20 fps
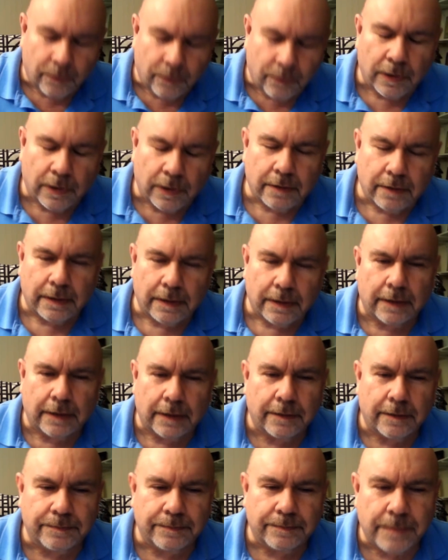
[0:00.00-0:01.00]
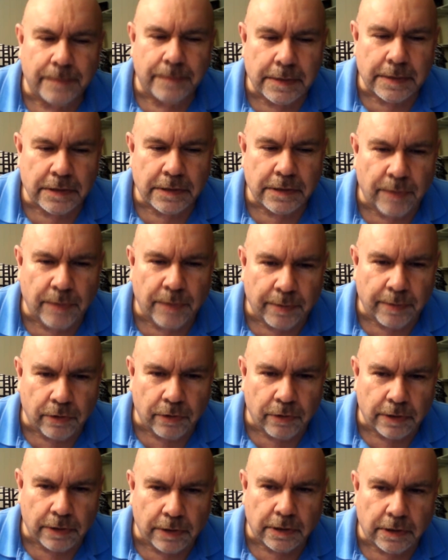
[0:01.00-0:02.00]
well, so maybe you
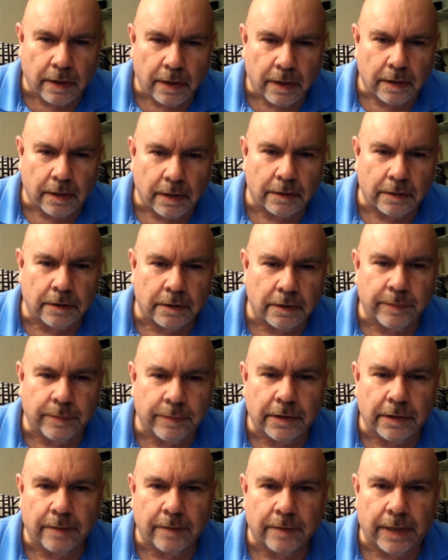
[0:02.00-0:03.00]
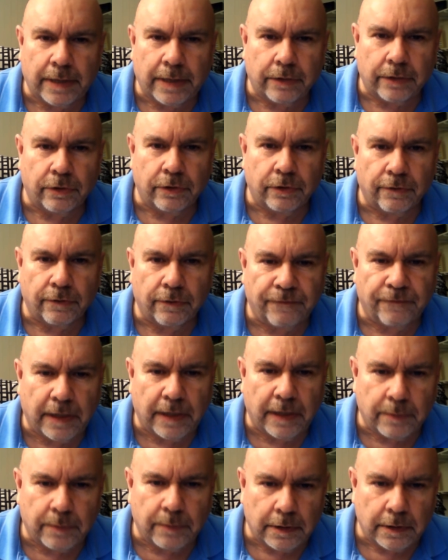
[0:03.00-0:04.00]
could talk a little bit about your
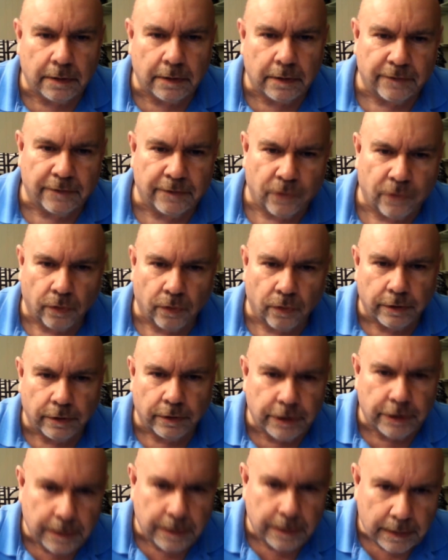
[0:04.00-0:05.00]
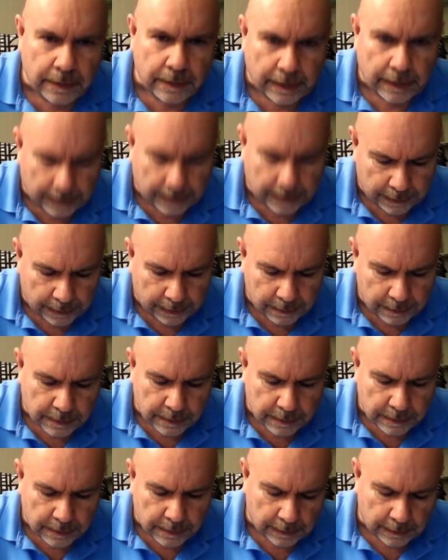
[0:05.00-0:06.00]
family of origin and
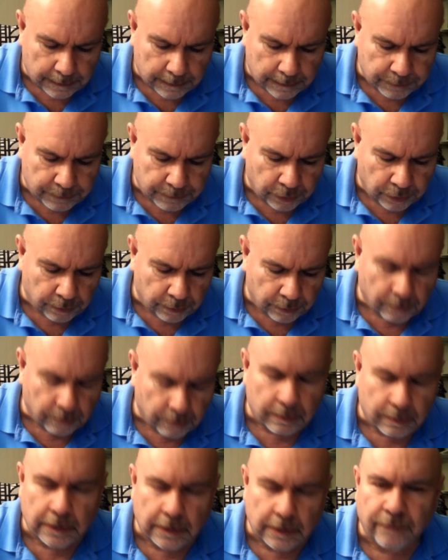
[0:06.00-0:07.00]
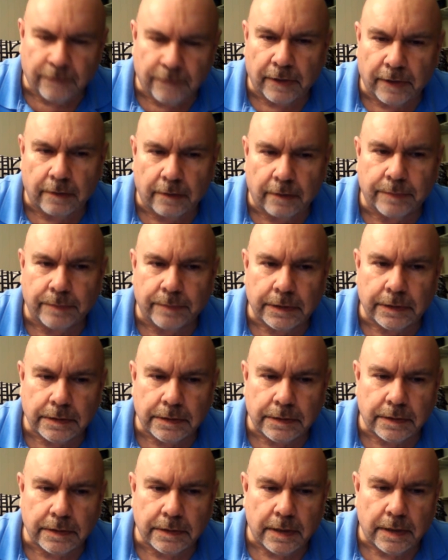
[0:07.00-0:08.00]
your early development,
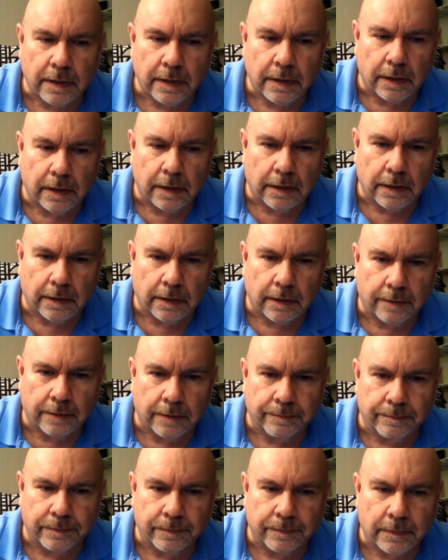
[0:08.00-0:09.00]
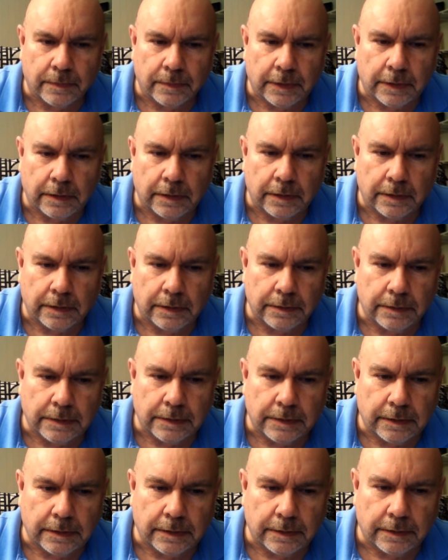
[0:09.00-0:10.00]
and
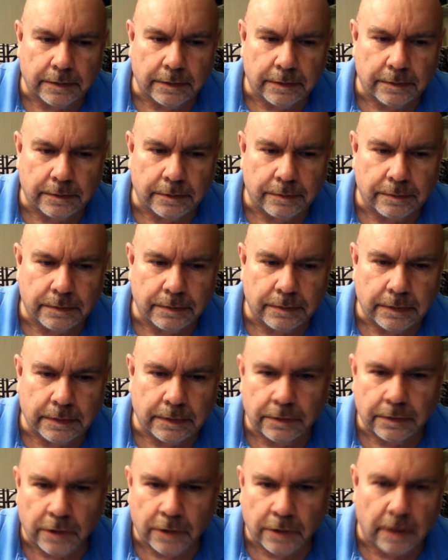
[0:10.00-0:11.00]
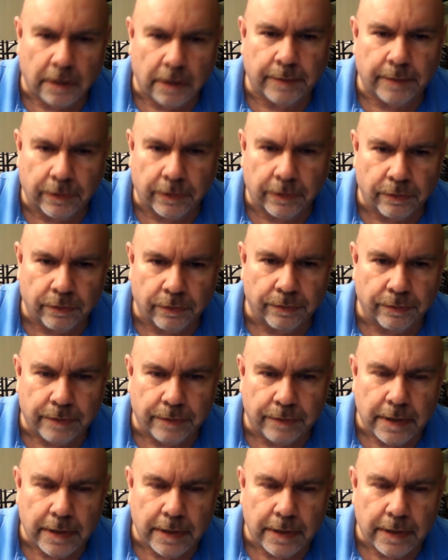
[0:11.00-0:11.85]
talk about your